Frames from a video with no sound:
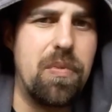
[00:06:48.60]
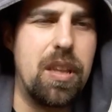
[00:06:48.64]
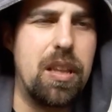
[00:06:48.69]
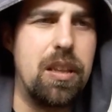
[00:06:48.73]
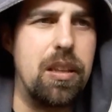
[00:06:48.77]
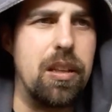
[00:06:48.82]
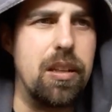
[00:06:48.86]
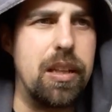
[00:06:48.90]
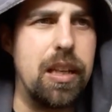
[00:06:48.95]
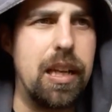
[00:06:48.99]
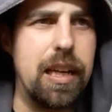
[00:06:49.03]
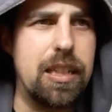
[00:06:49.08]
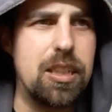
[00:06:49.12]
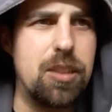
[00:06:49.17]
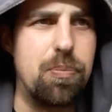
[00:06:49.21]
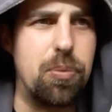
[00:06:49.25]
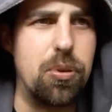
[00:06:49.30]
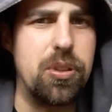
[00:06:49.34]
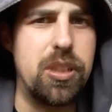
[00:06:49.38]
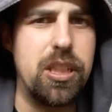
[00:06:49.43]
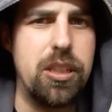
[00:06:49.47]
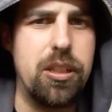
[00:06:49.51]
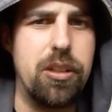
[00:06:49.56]
the next
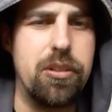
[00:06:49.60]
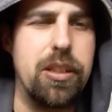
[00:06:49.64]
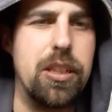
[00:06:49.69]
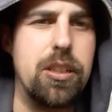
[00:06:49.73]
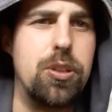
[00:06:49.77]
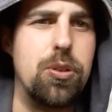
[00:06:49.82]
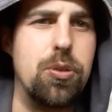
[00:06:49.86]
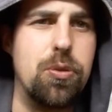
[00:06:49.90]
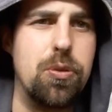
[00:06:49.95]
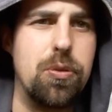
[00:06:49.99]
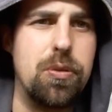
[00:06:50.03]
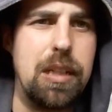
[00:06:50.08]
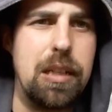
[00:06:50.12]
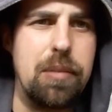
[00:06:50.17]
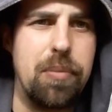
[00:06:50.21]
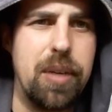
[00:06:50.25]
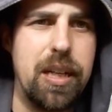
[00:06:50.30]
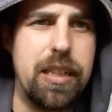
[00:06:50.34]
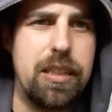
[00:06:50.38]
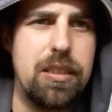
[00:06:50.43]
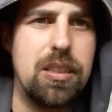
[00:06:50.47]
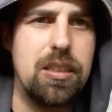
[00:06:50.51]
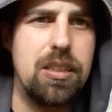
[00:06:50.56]
procedure that
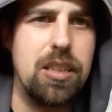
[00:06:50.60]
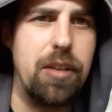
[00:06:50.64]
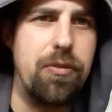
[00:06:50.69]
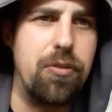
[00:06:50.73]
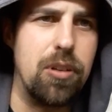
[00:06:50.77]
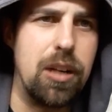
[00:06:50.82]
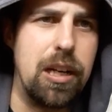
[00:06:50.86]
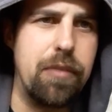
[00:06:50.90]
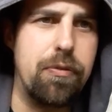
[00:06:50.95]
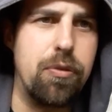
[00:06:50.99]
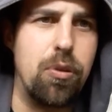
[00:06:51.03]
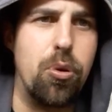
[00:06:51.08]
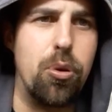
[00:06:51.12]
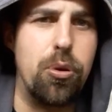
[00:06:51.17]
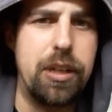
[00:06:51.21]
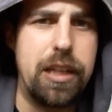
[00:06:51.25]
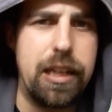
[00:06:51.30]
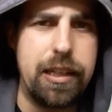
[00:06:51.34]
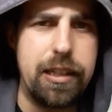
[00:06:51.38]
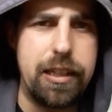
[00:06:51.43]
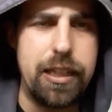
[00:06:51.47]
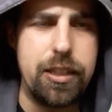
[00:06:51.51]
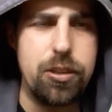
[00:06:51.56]
might save your life, or
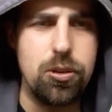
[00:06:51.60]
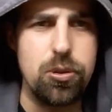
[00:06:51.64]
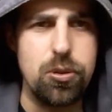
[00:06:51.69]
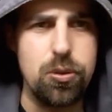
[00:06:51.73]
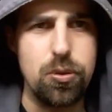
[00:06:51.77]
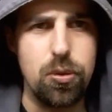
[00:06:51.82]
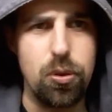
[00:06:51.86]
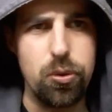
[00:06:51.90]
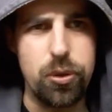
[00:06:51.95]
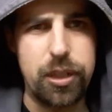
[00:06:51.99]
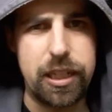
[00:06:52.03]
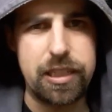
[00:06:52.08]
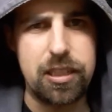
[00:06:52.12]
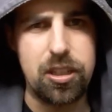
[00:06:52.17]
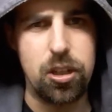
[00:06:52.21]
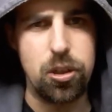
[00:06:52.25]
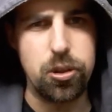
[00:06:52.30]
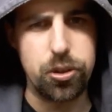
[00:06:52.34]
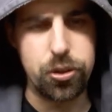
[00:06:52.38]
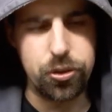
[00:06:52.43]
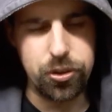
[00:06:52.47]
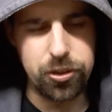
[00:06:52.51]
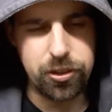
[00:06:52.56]
they need to look at
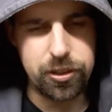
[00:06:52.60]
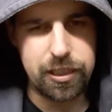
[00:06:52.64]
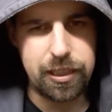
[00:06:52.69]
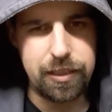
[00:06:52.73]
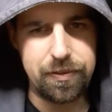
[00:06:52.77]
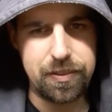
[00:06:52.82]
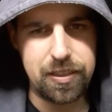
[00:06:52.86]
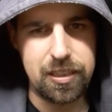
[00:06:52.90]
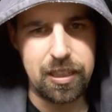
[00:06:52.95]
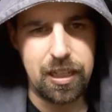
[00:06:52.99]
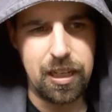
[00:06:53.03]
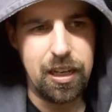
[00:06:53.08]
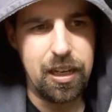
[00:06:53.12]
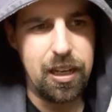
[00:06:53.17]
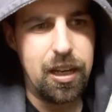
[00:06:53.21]
alternatives.